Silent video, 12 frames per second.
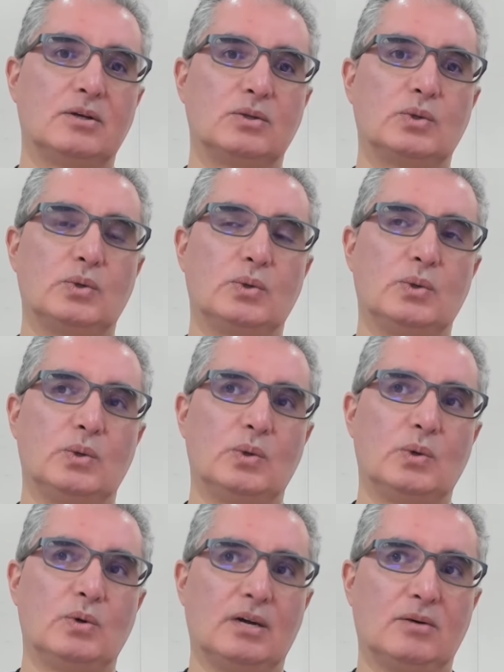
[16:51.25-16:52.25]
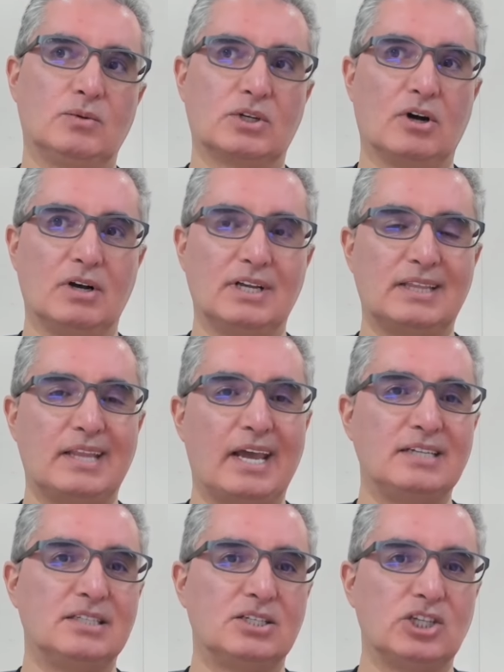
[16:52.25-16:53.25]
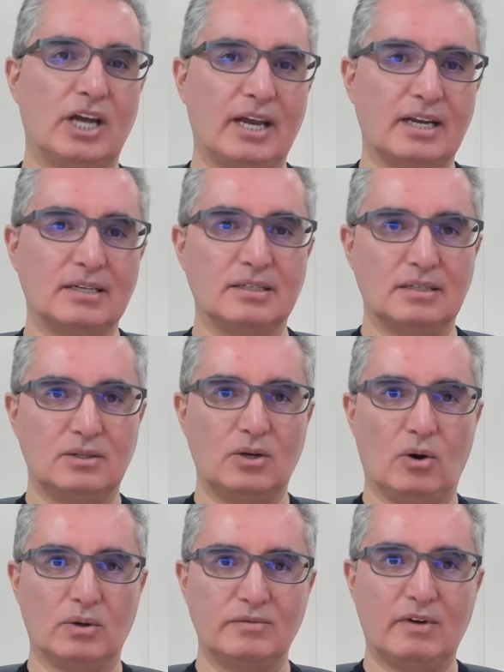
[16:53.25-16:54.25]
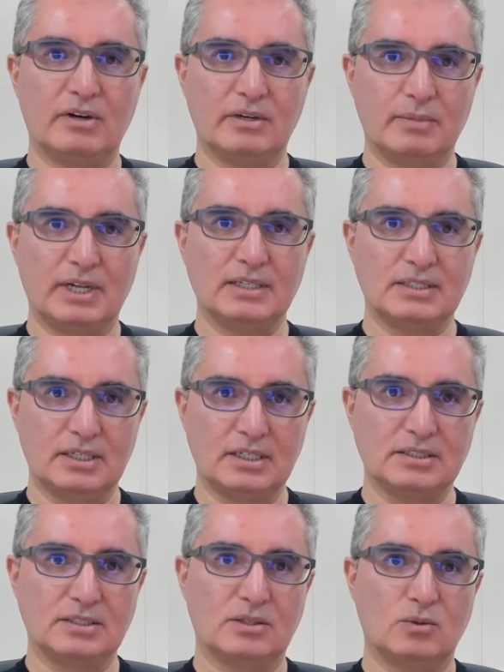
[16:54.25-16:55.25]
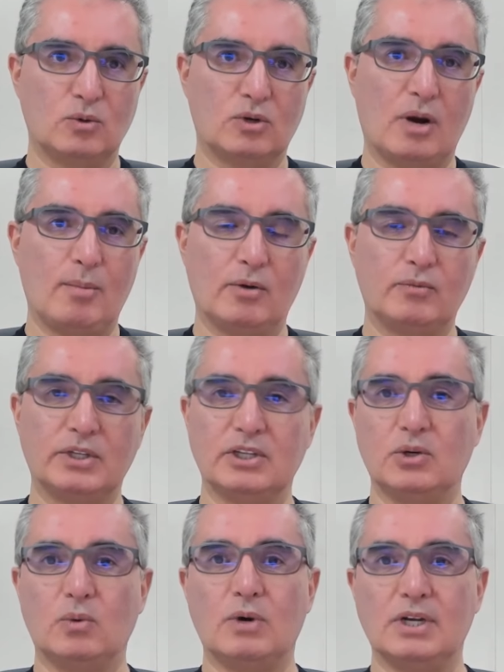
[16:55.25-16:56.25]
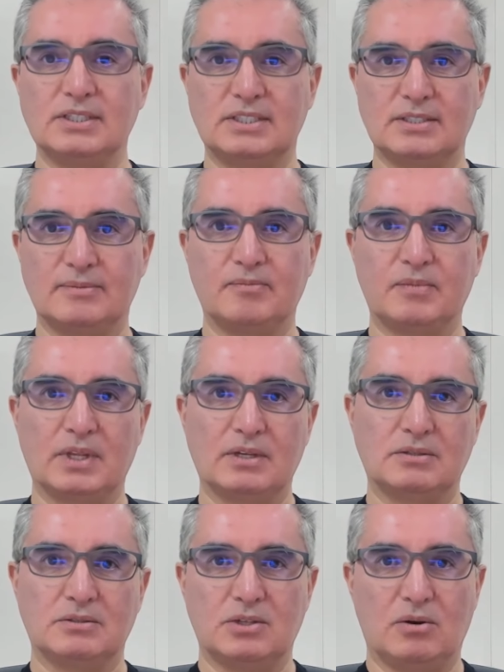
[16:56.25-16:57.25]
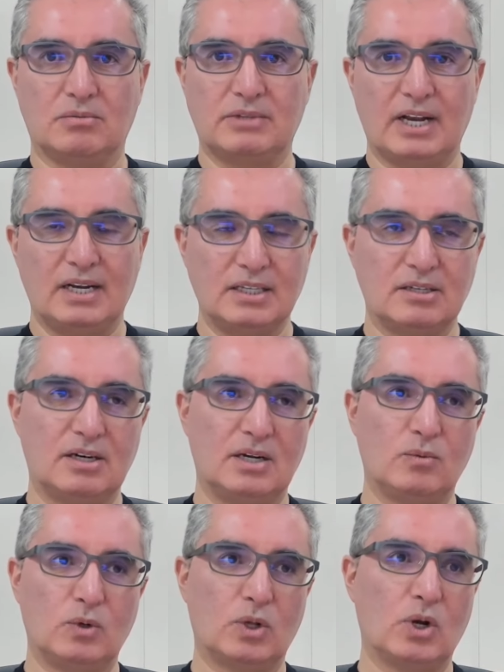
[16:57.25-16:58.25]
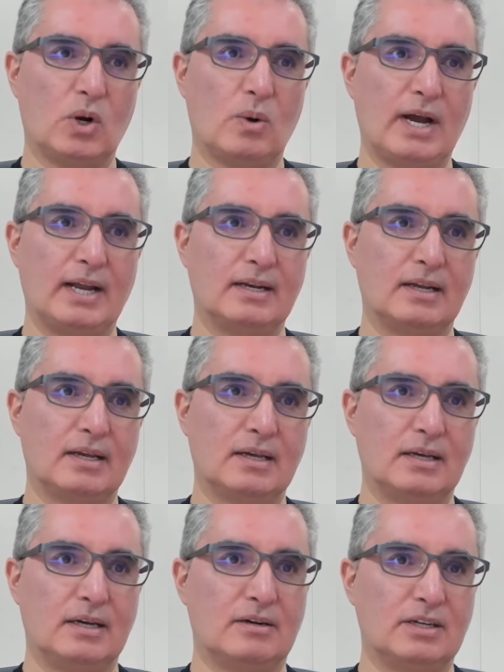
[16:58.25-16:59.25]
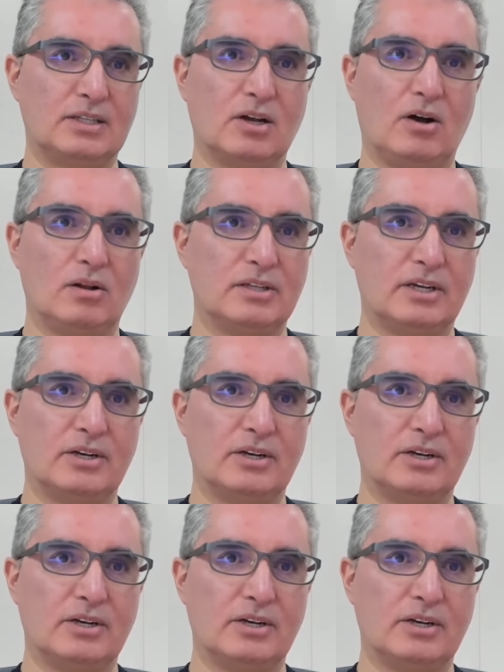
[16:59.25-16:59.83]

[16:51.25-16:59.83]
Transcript: to, I would call it daisy chain, known vulnerabilities to come up with new ones. So they literally would go and read all the